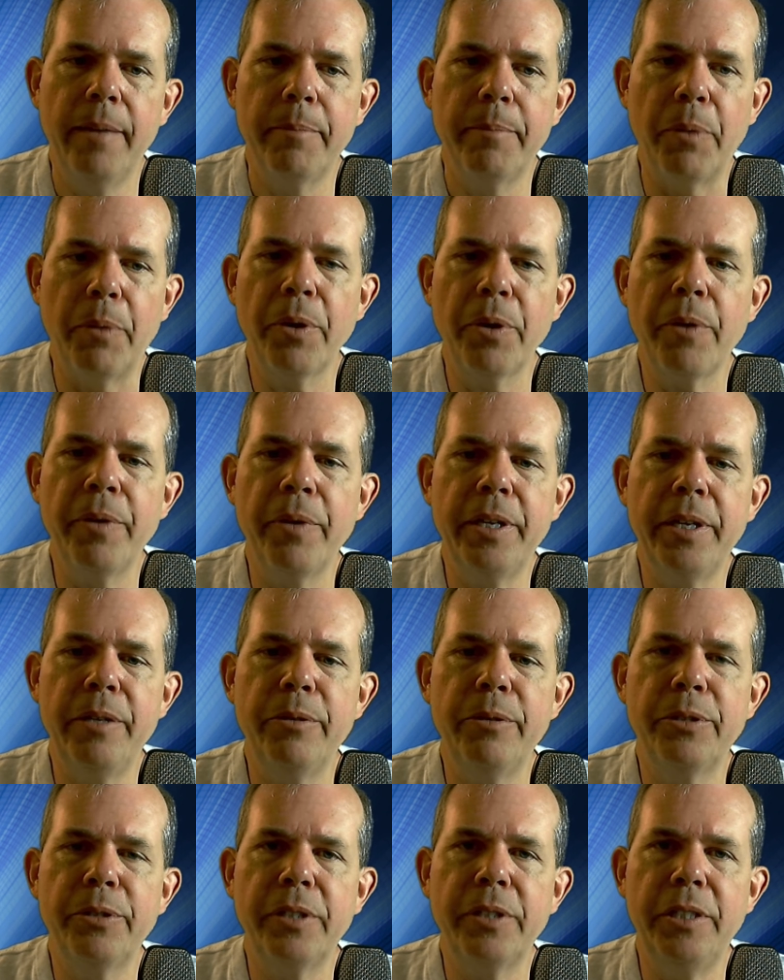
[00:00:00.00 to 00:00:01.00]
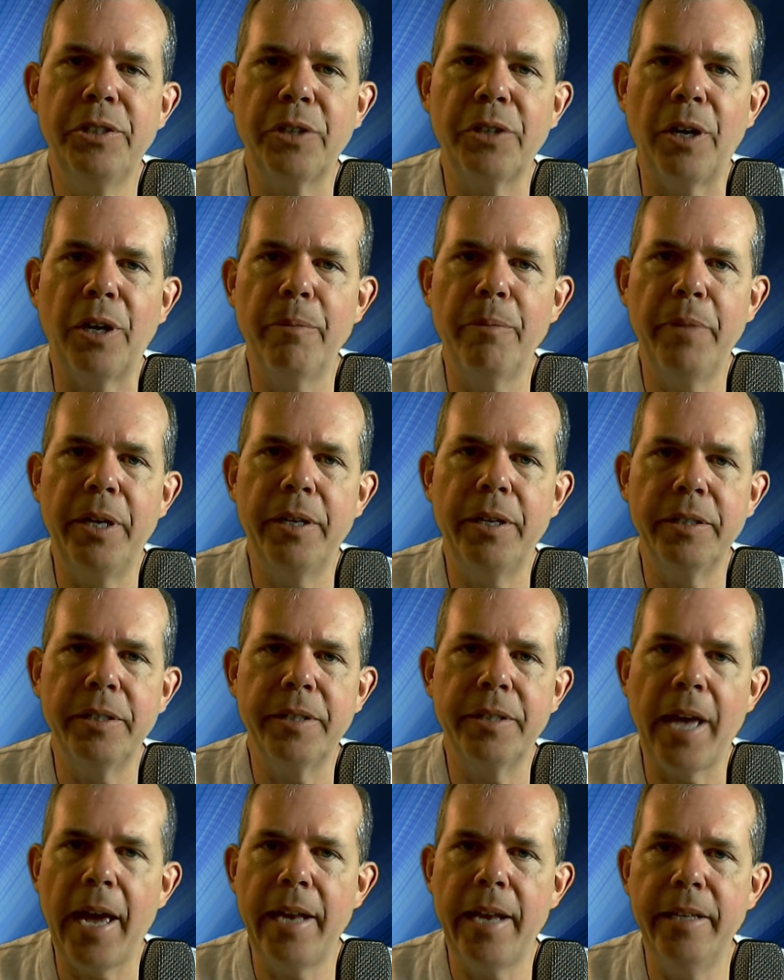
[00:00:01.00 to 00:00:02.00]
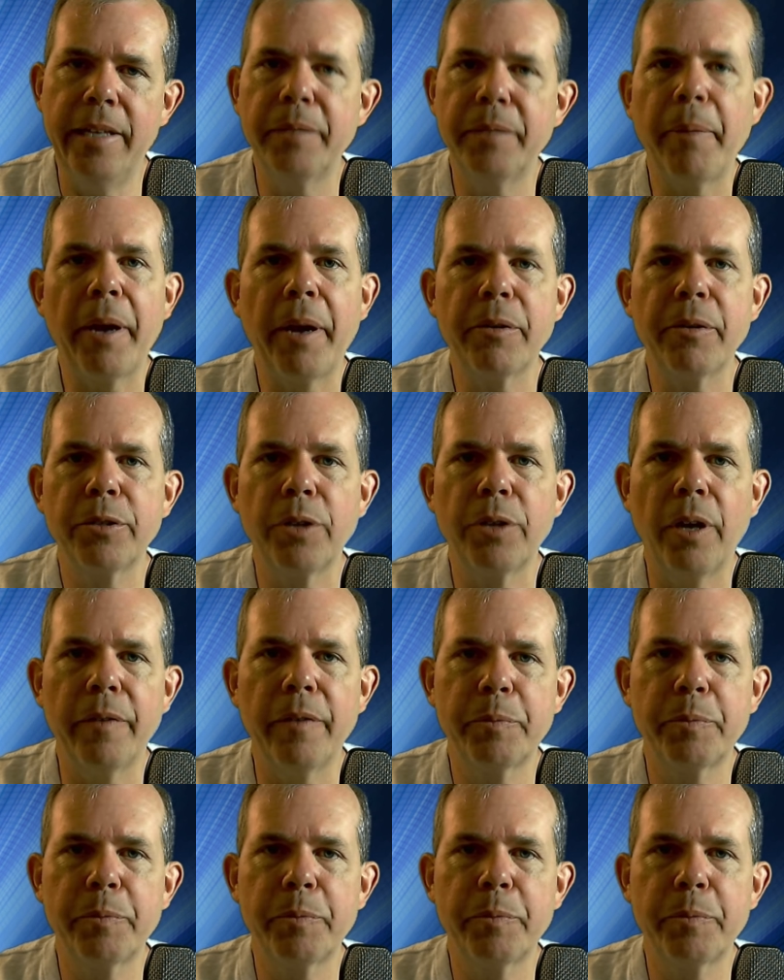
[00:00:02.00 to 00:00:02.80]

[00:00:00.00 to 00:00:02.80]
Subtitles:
But we're going to use C# because that is Microsoft's